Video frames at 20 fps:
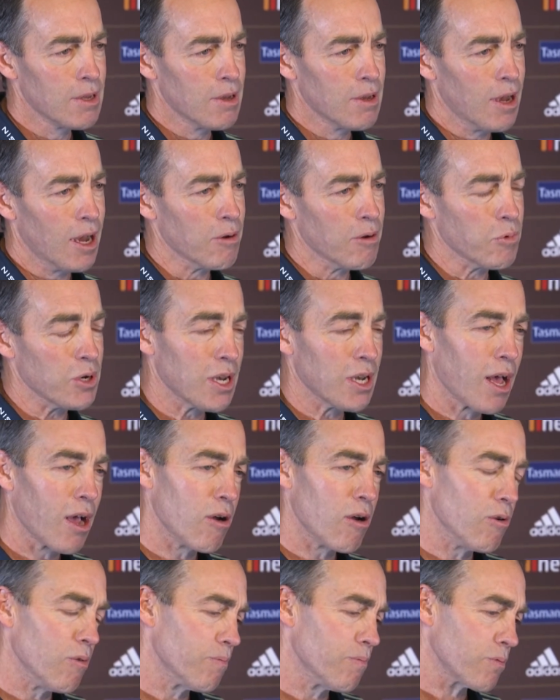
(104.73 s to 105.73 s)
and we
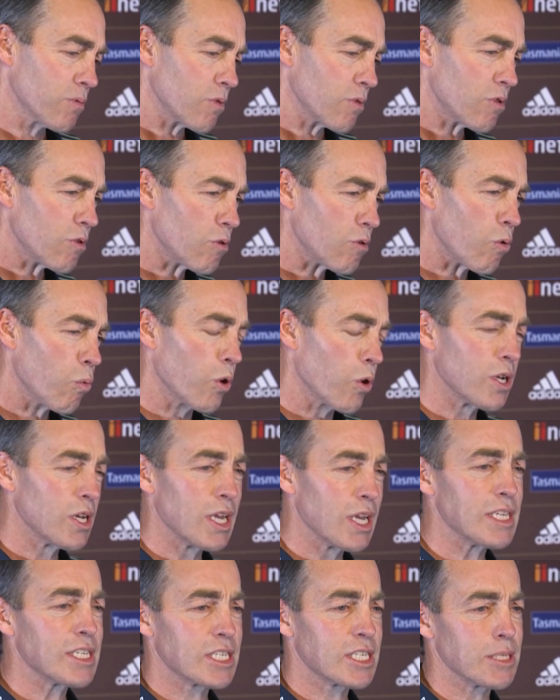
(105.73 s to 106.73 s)
know what
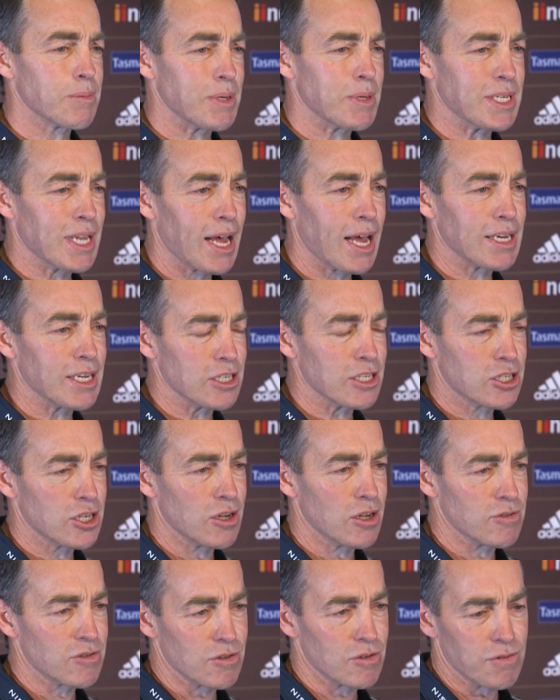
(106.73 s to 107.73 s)
needs to be done in
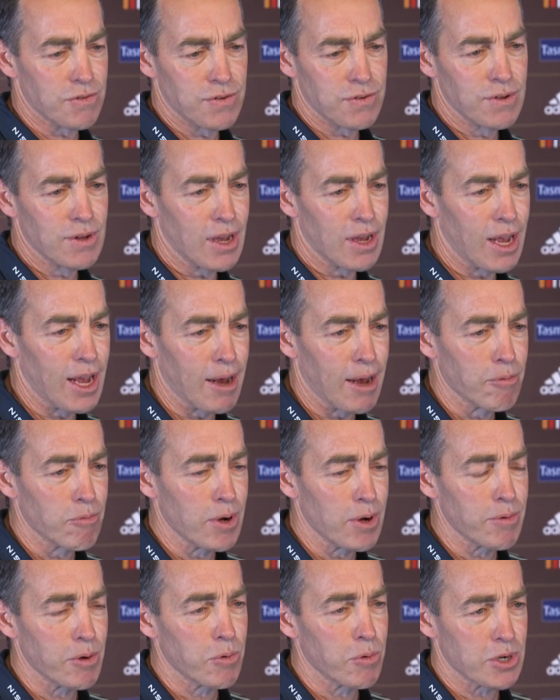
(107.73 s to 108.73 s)
terms of
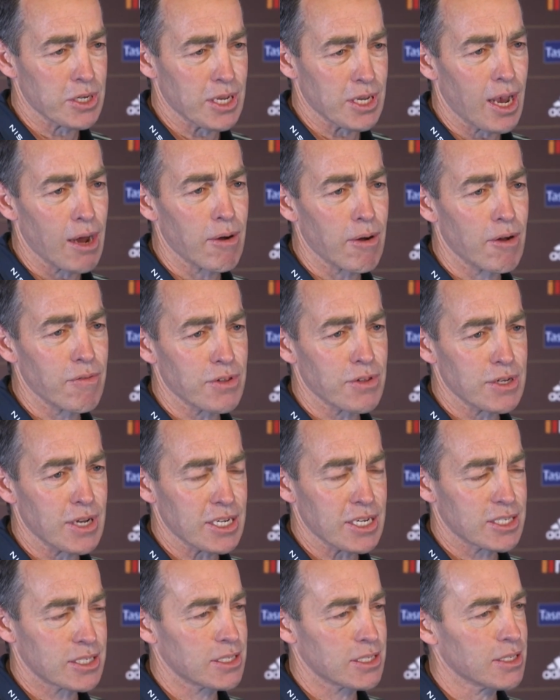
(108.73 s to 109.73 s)
where we want to go over the
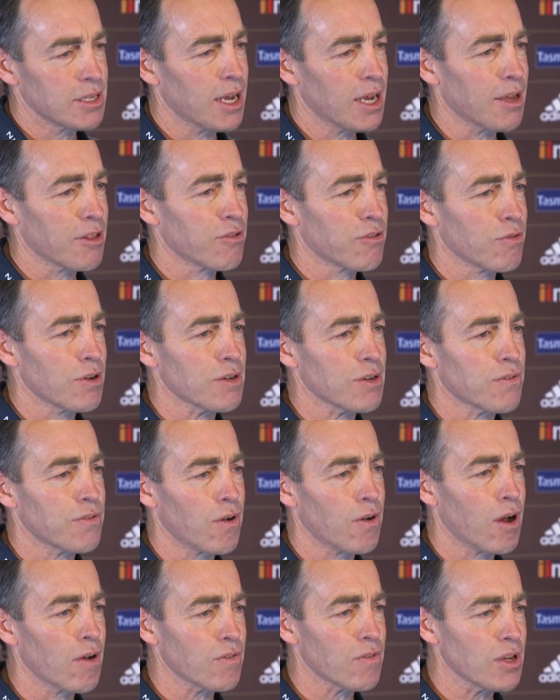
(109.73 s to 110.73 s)
next 3 to
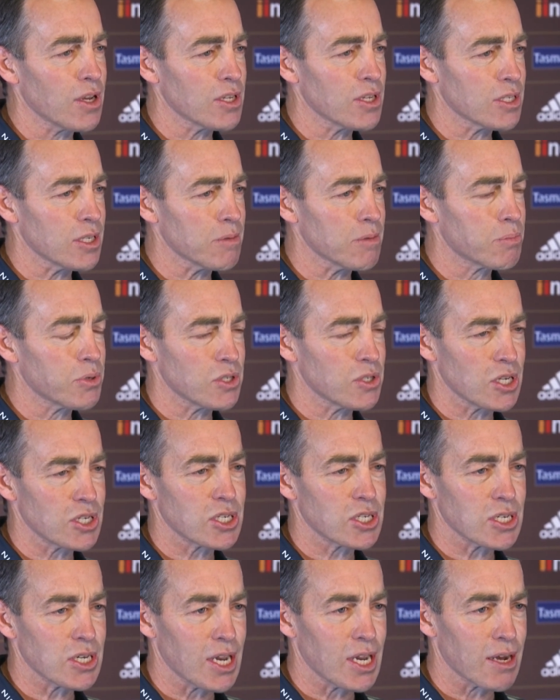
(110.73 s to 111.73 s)
5 years in
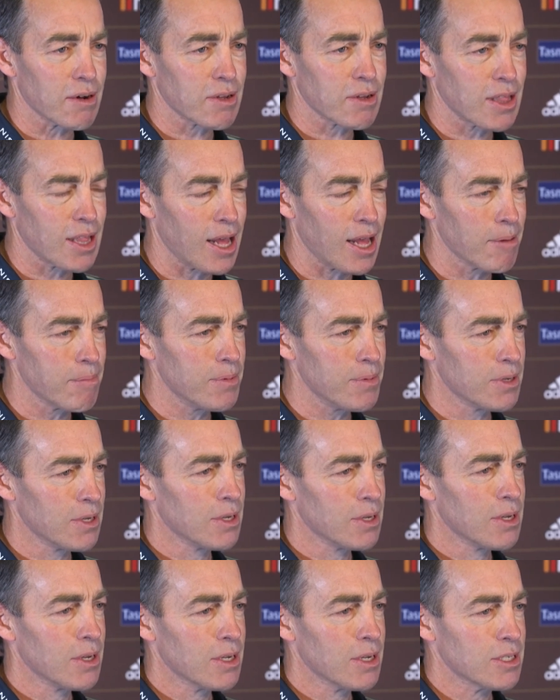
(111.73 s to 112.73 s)
positioning our club
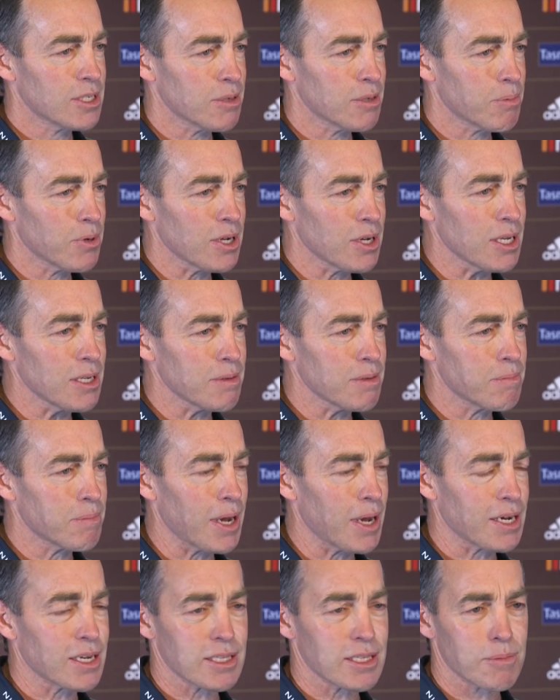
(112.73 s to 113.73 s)
to be
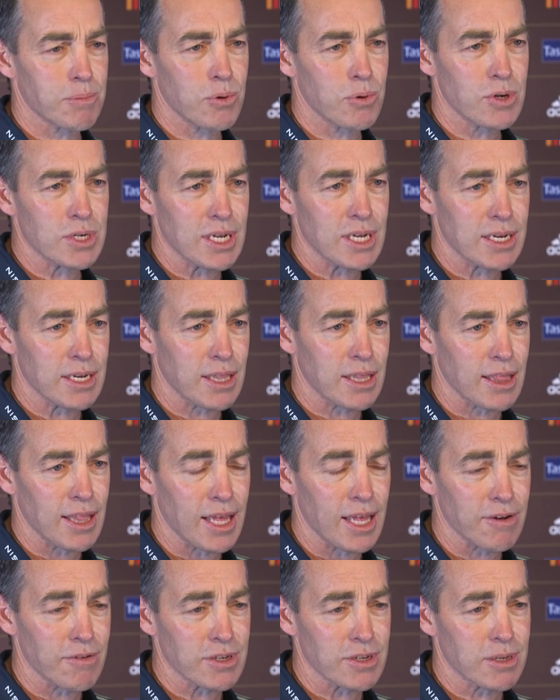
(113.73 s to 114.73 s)
back at the pointy end of the
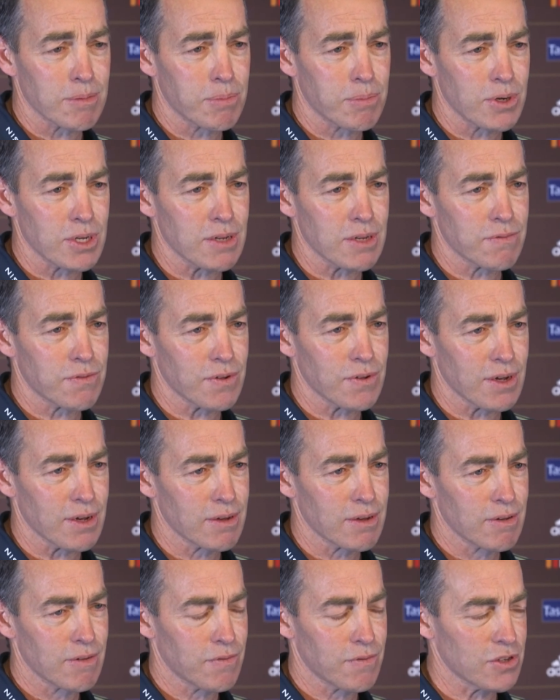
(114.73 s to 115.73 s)
ladder and competing for
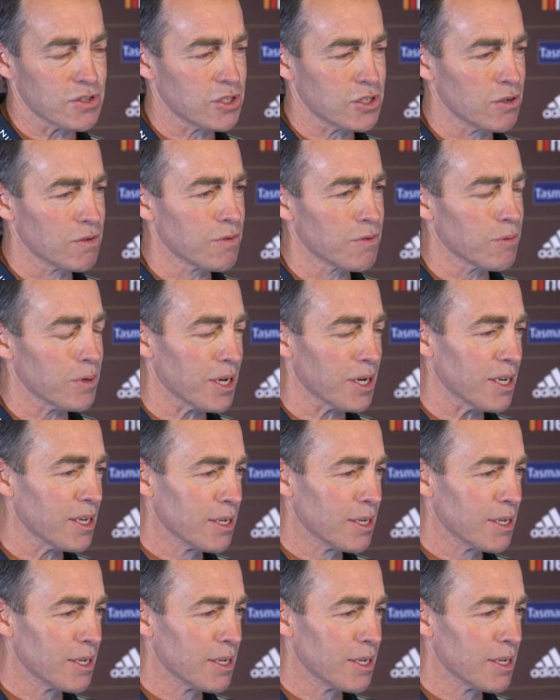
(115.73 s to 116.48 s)
silverware.